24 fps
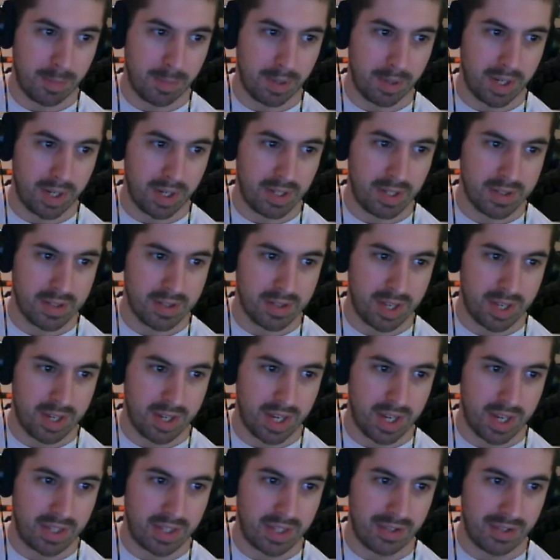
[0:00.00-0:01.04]
price. And
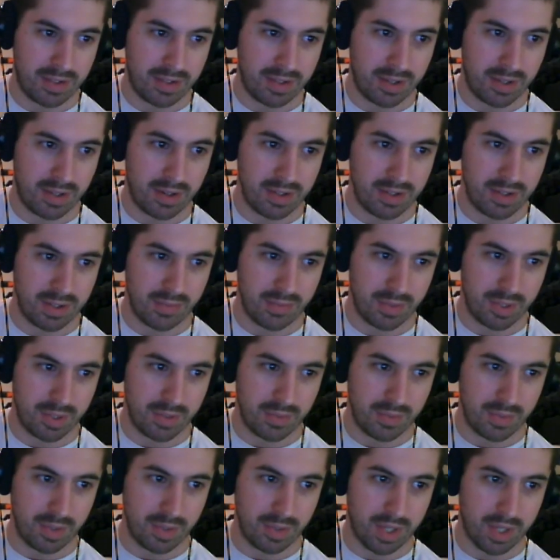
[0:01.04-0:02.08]
$8,000 is for
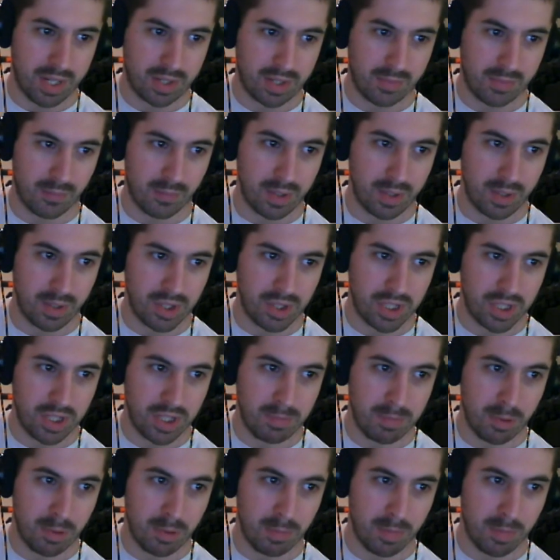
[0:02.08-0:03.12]
like a real
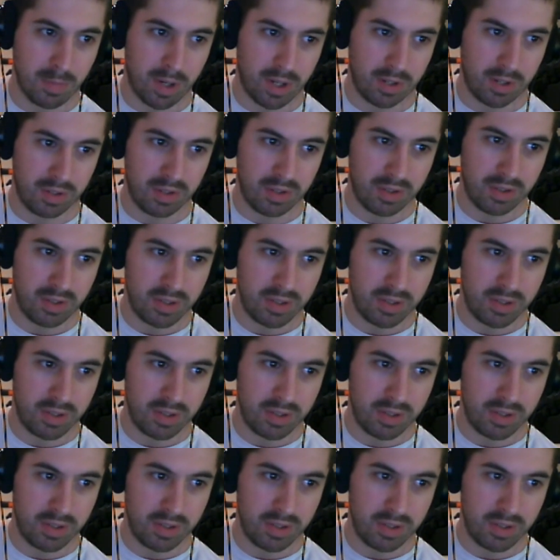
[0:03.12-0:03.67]
cheapo model.